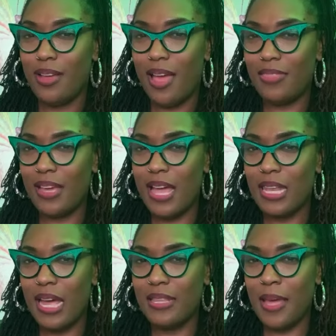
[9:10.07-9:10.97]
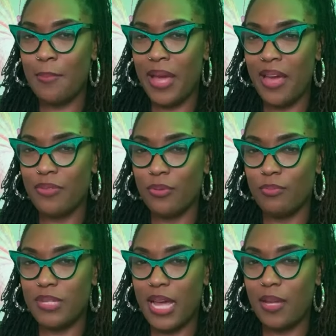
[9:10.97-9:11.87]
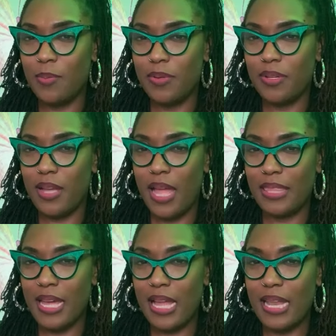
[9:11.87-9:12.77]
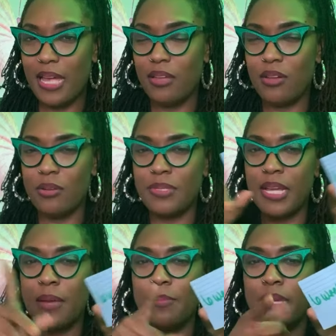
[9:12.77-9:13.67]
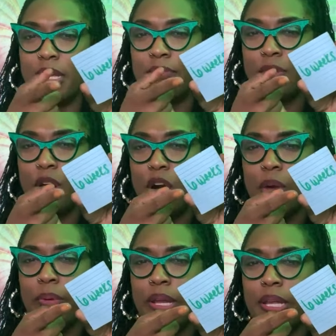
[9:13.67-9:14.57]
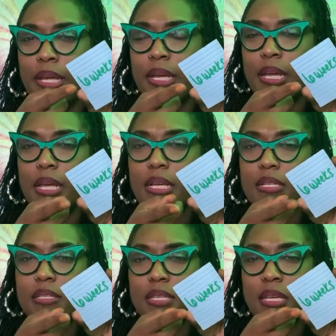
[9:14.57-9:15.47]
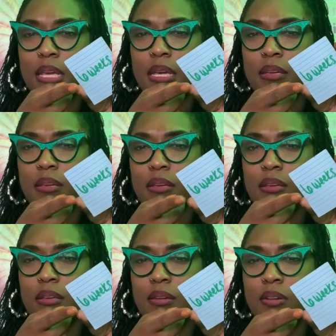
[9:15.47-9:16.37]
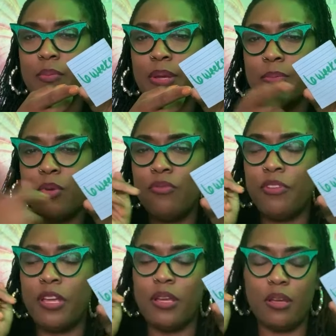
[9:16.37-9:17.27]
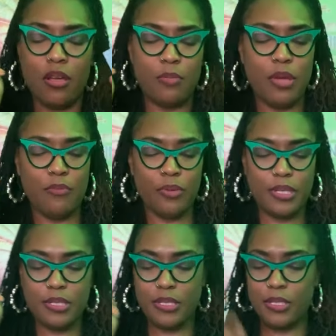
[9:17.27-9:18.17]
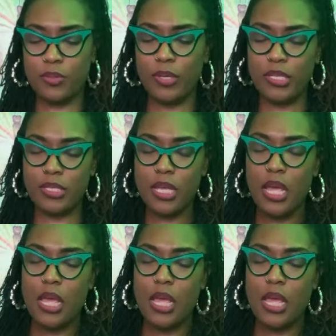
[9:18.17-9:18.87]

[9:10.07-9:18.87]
I think I like that bathroom type. I think I like, you know what I'm saying? But if you're already seeking, you're going to be moving. You have within 6 weeks.